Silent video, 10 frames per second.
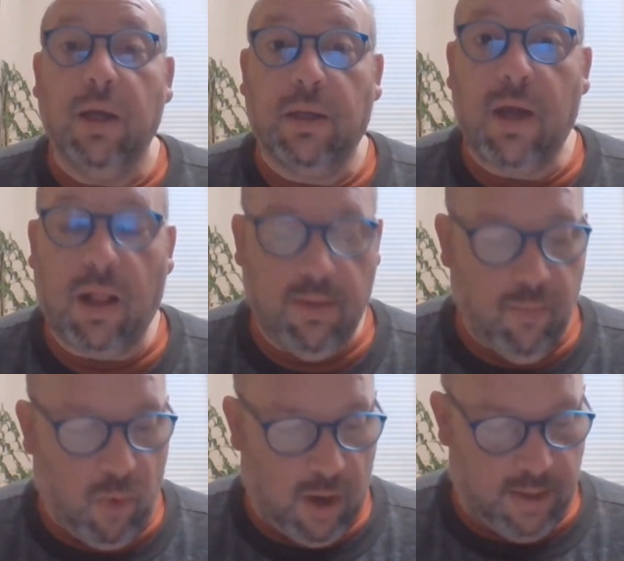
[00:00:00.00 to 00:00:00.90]
Column
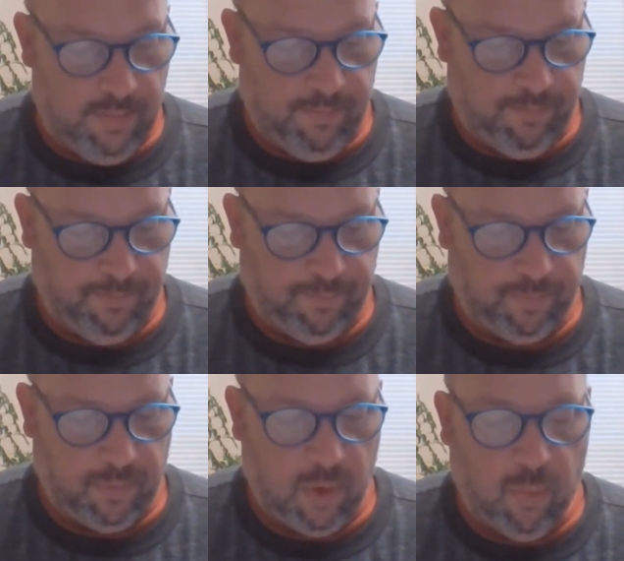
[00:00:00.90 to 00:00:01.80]
1.
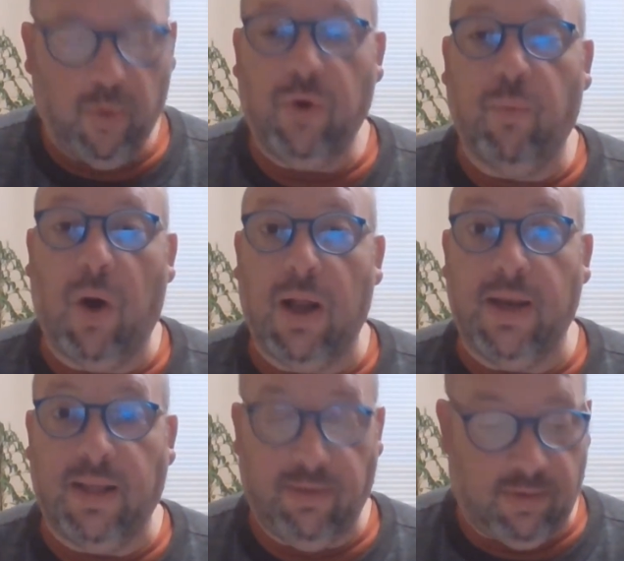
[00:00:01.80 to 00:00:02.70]
Word
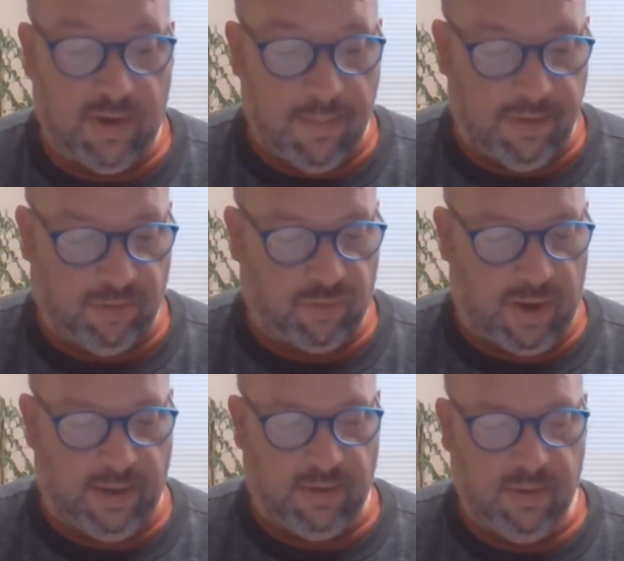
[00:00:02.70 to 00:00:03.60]
1 is
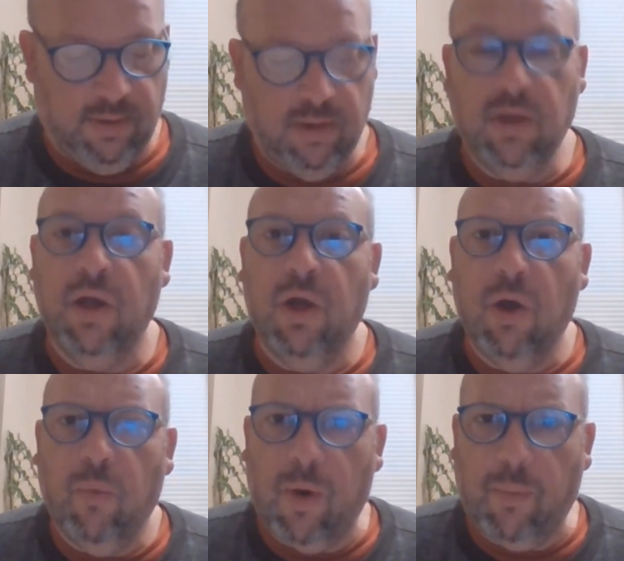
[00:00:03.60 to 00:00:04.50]
demonstrate.
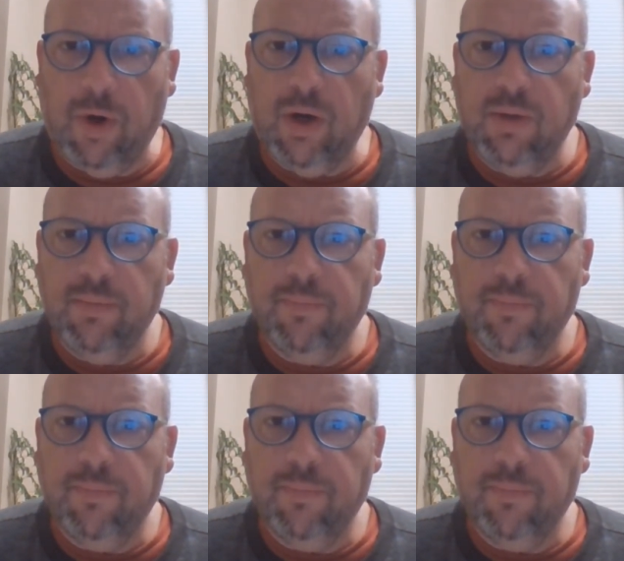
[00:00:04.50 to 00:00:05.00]
What word?